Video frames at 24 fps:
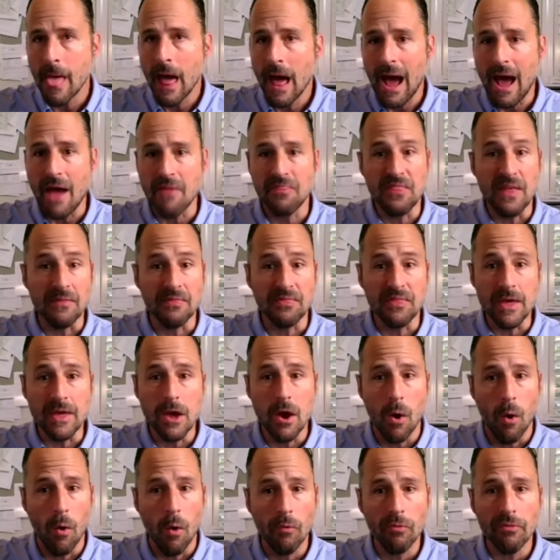I think the
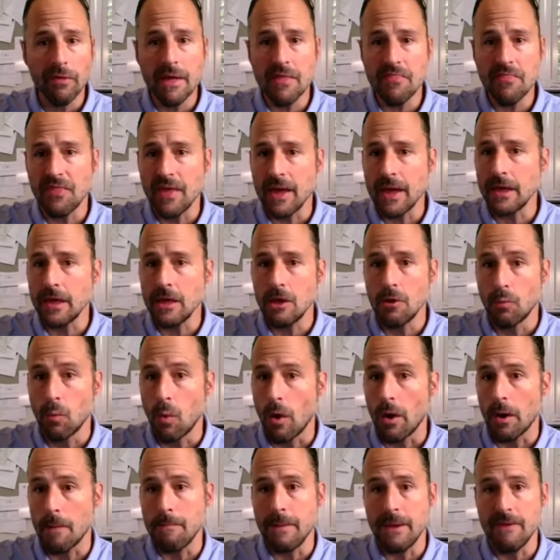only thing you
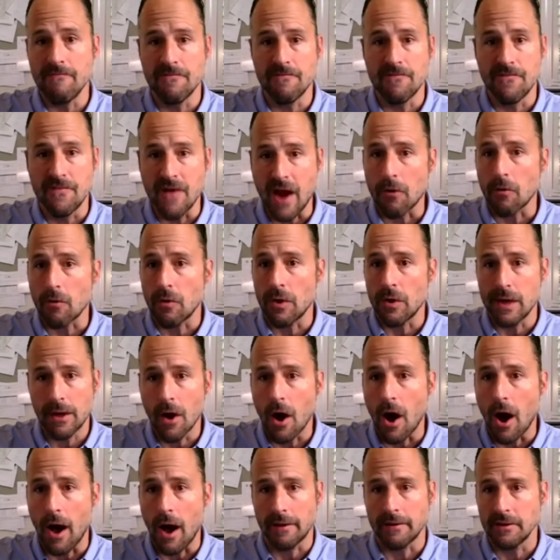want to be very
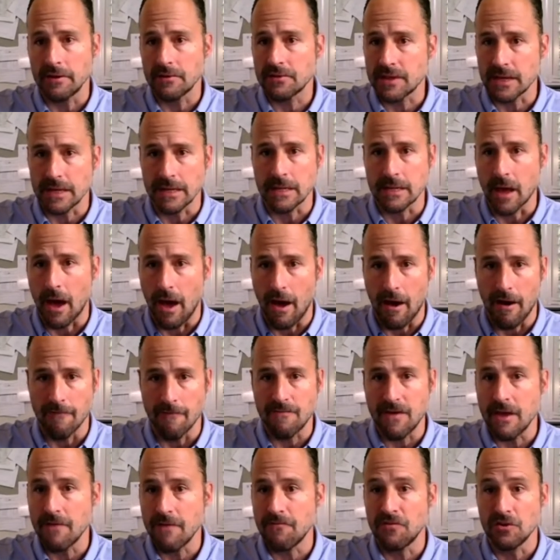cognizant of
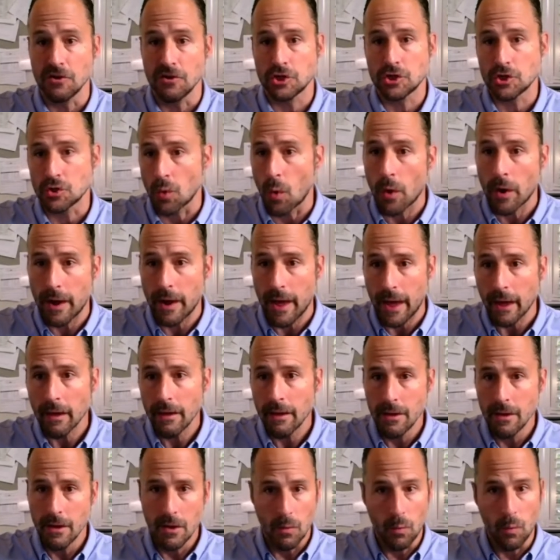if you're shorting,
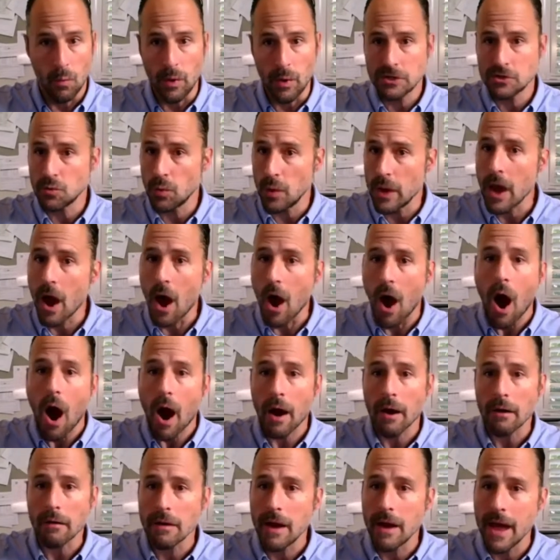which we
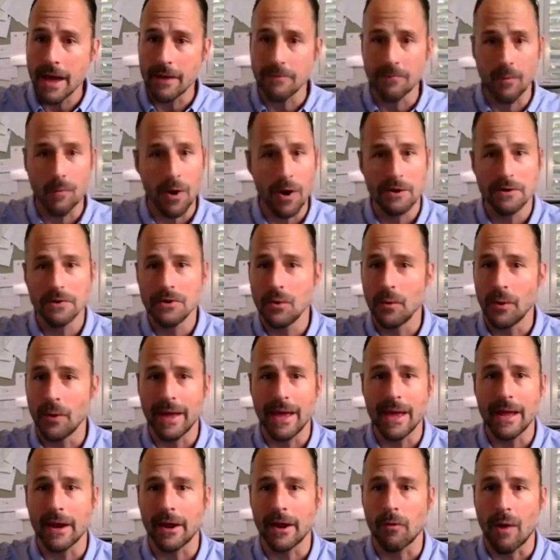are, and we're doing
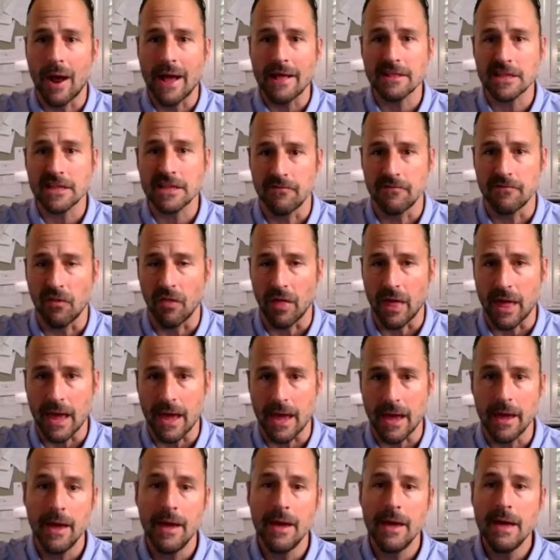it
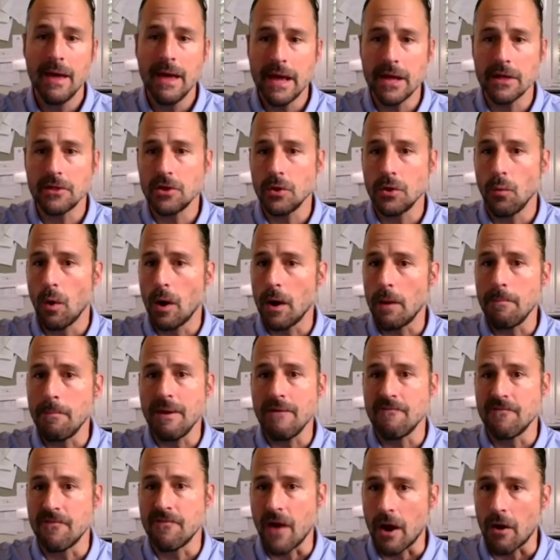aggressively, is you want to
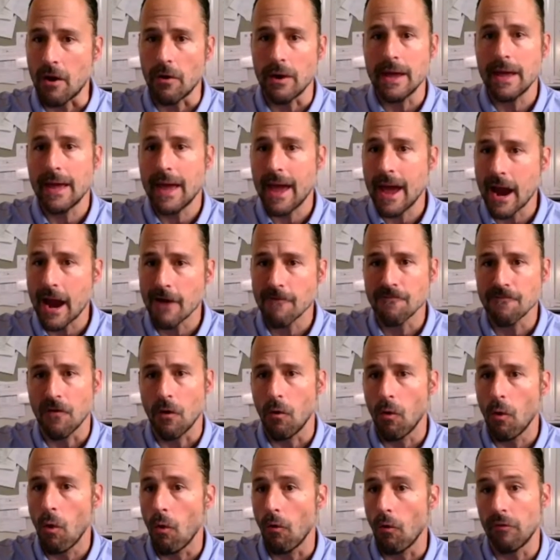be very
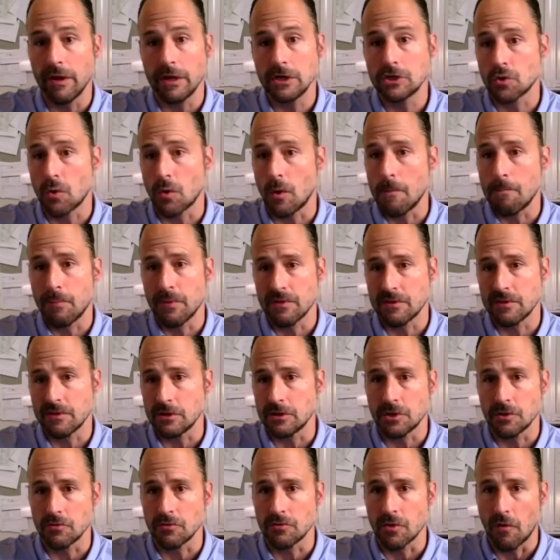careful holding short
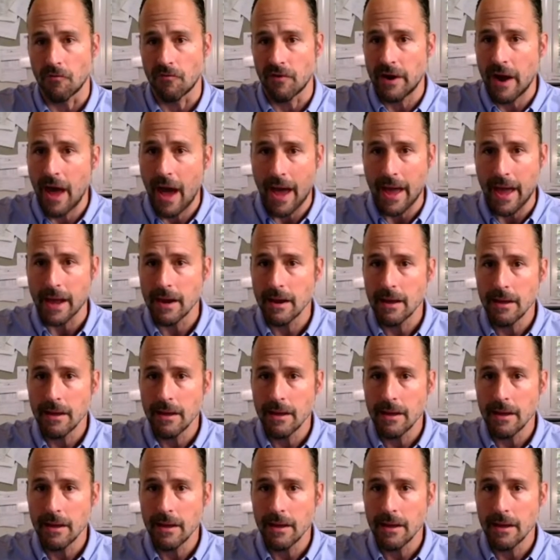positions overnight